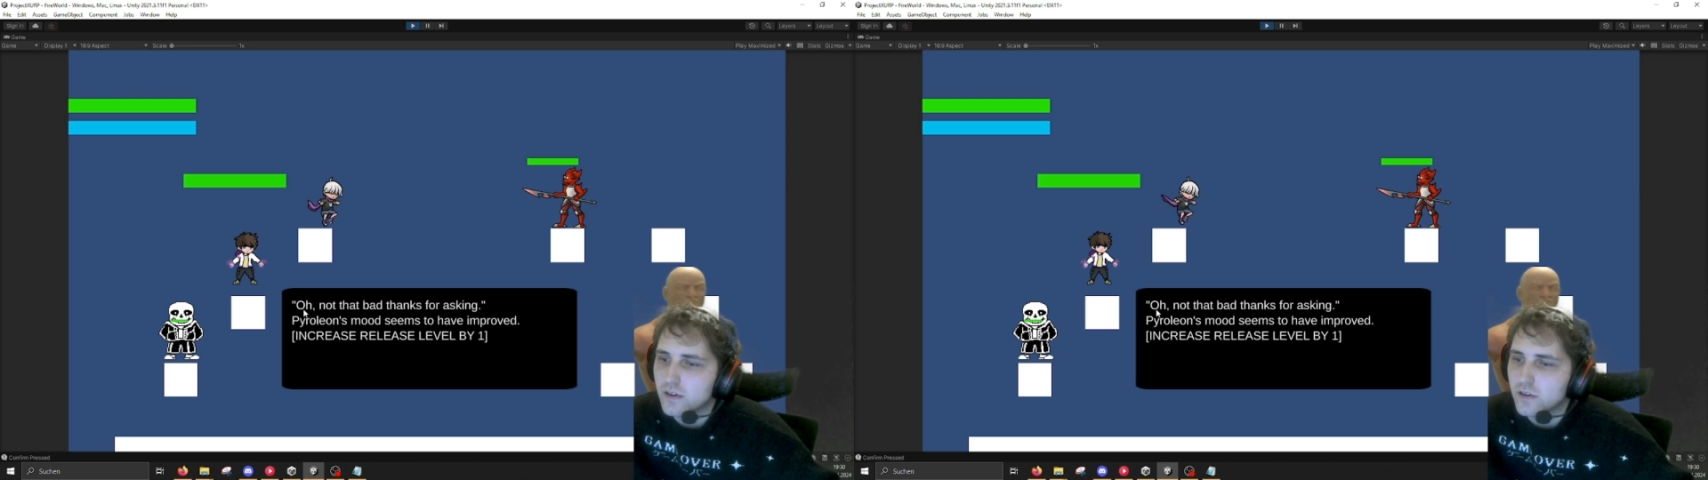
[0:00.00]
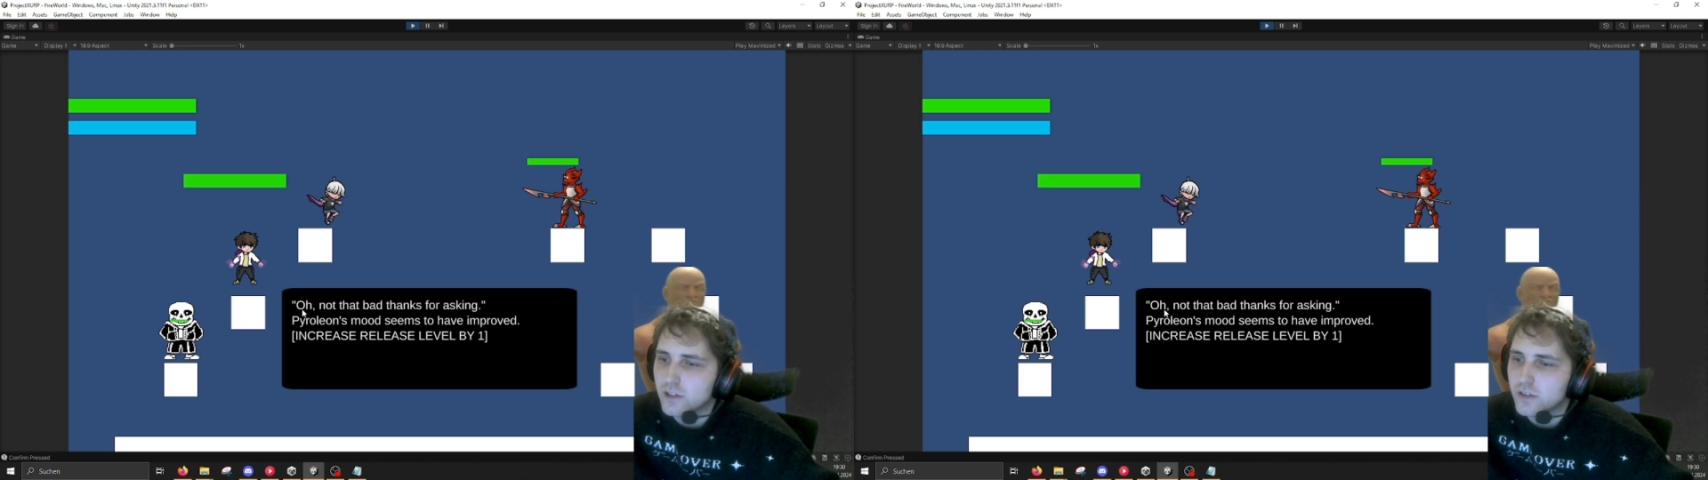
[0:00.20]

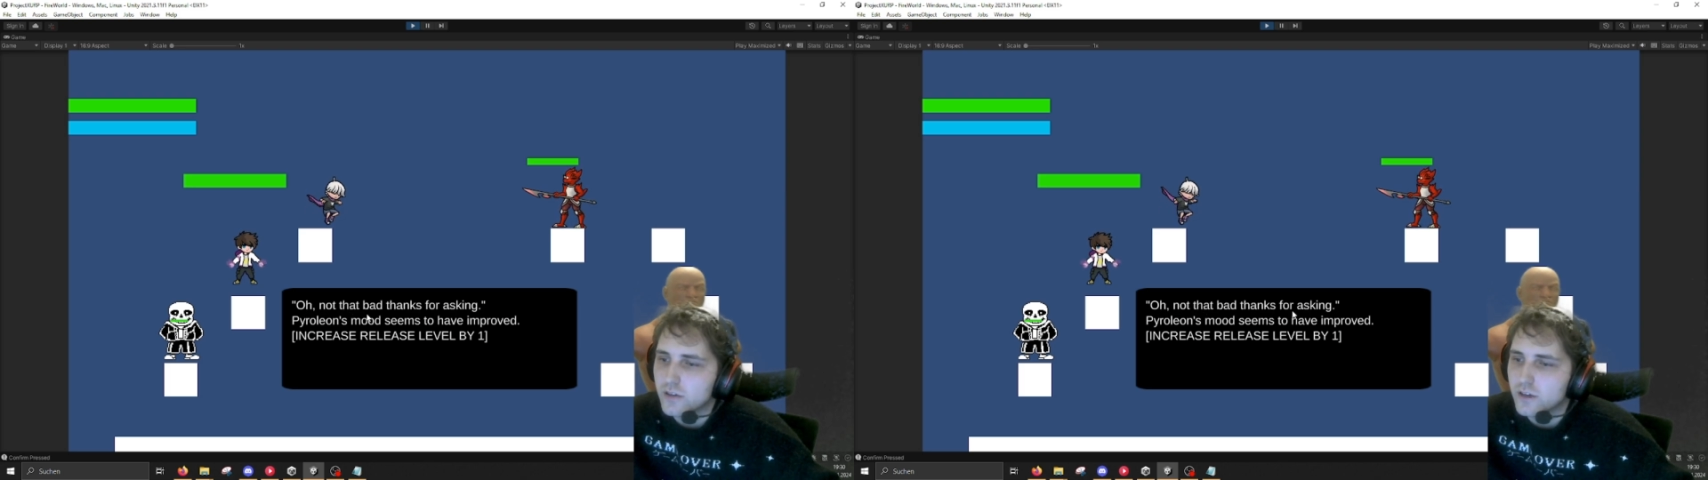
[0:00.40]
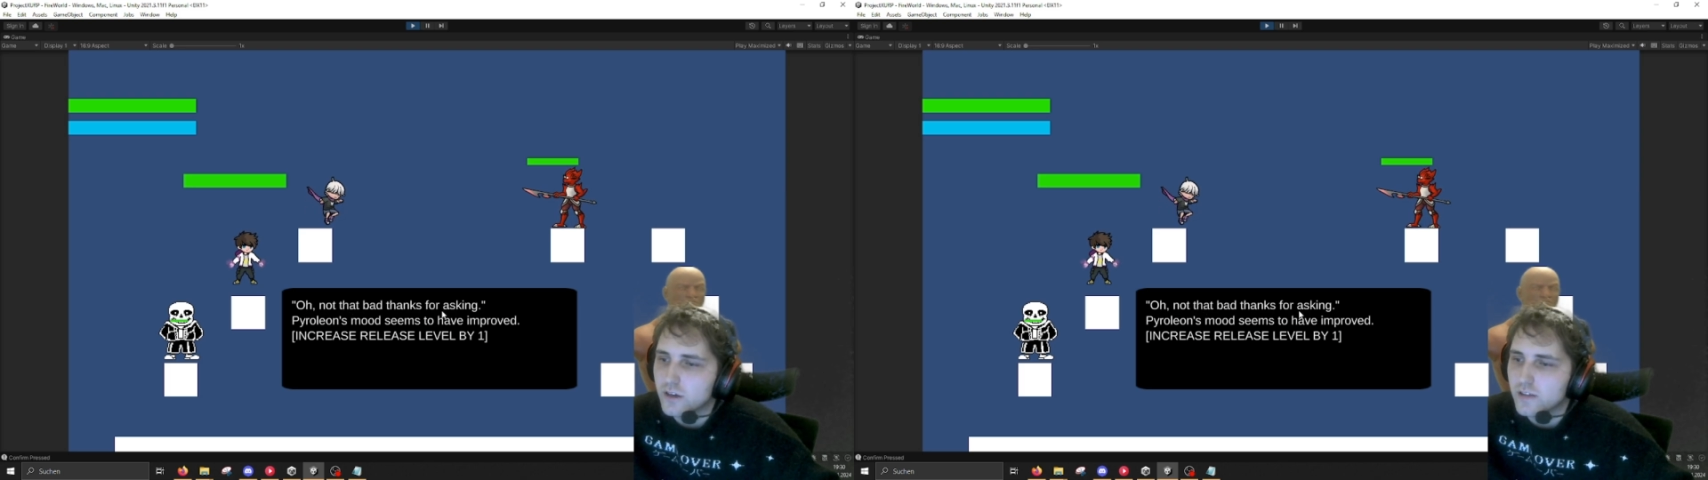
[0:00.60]
only
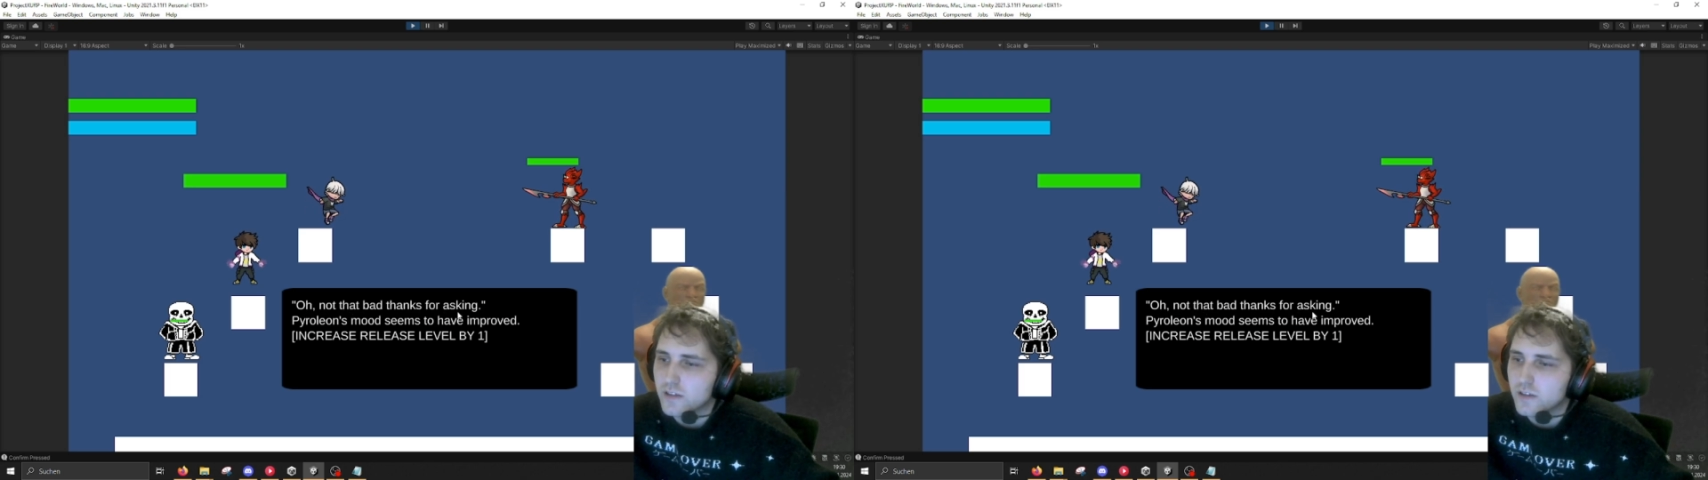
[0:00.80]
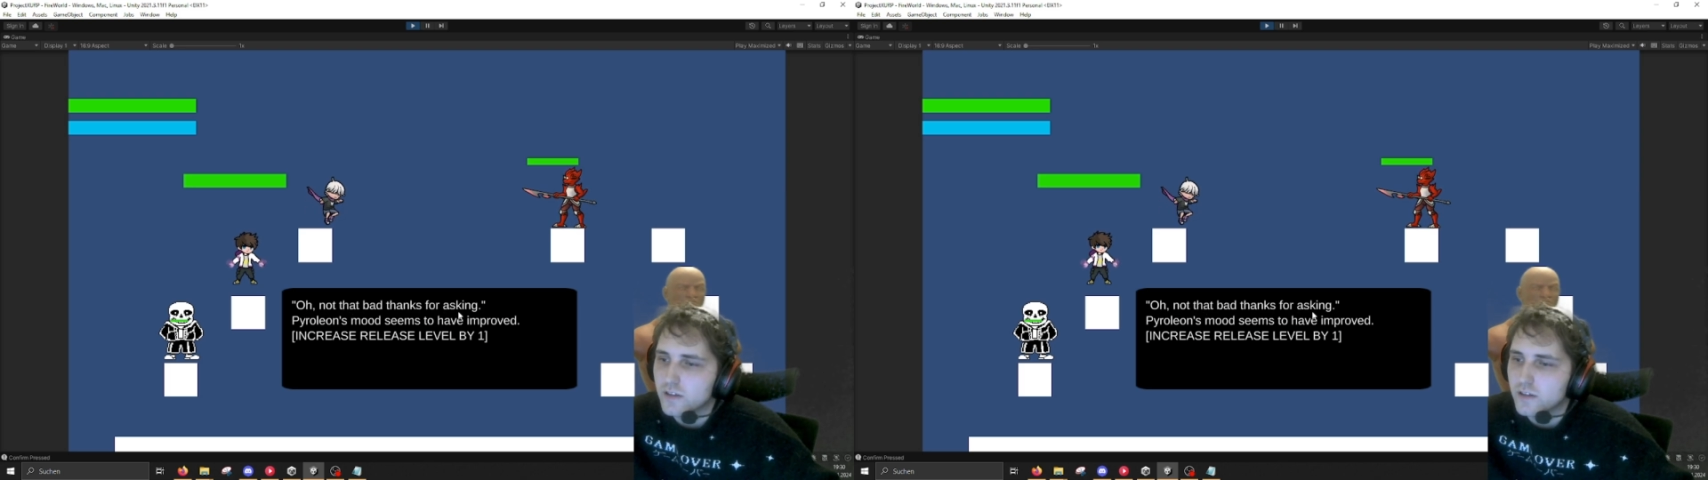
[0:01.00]
showing the
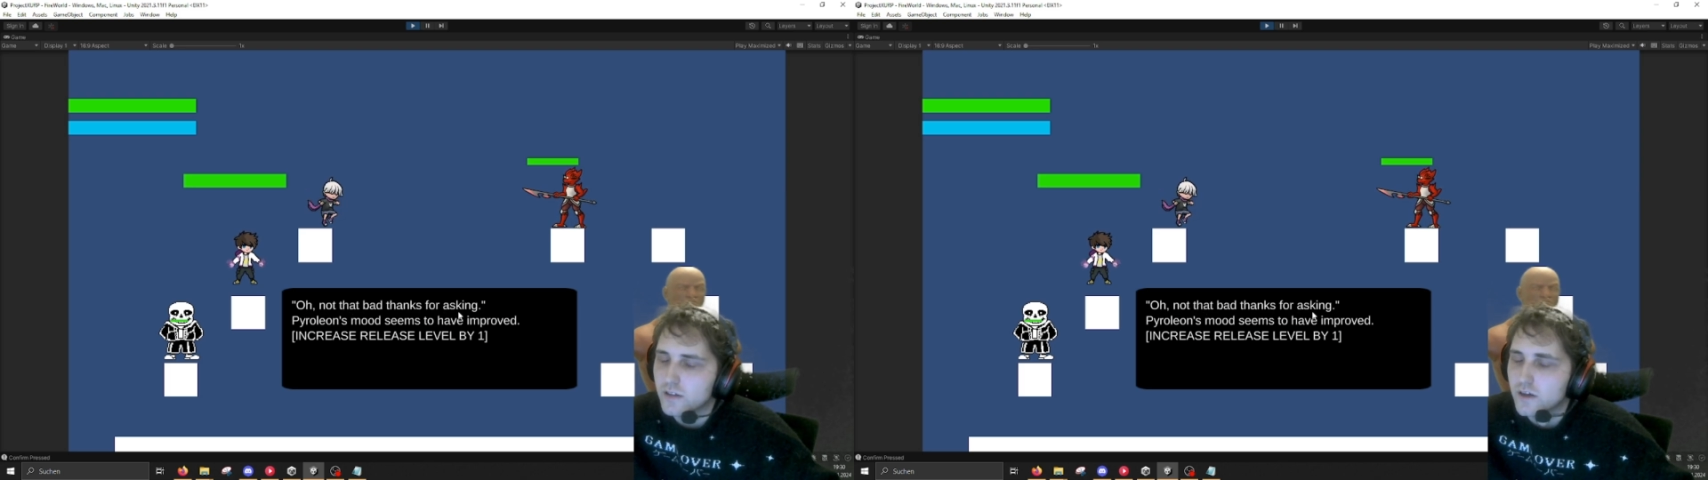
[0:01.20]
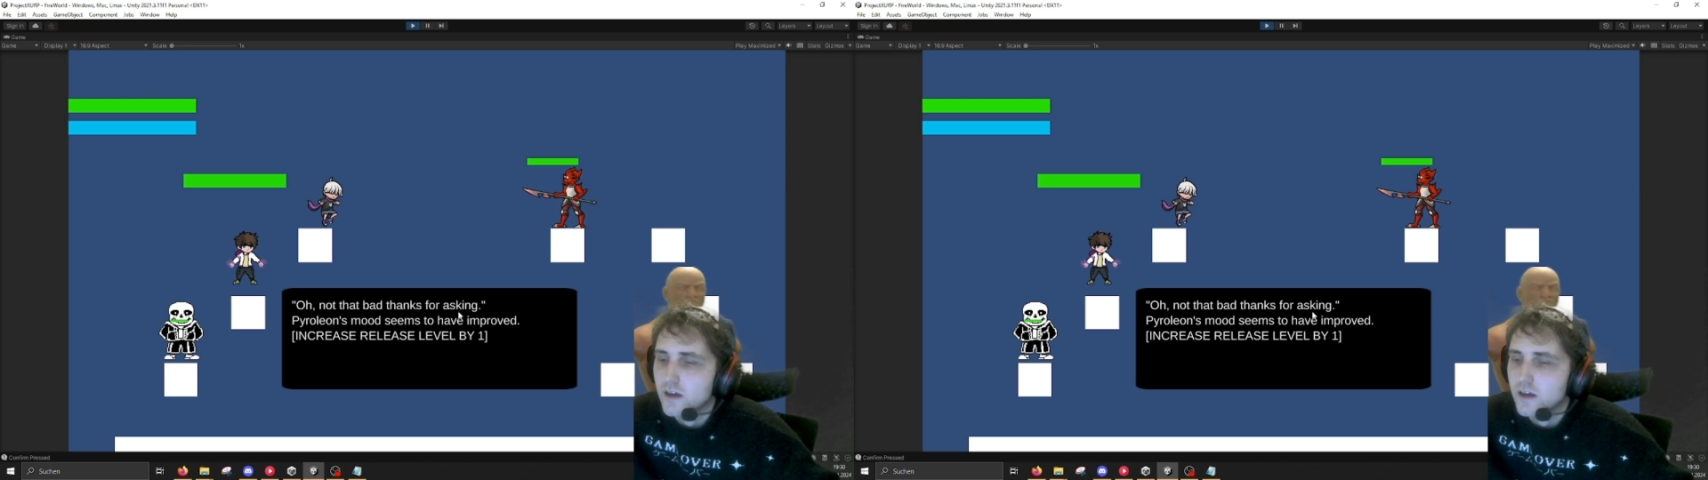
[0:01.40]
answer right now.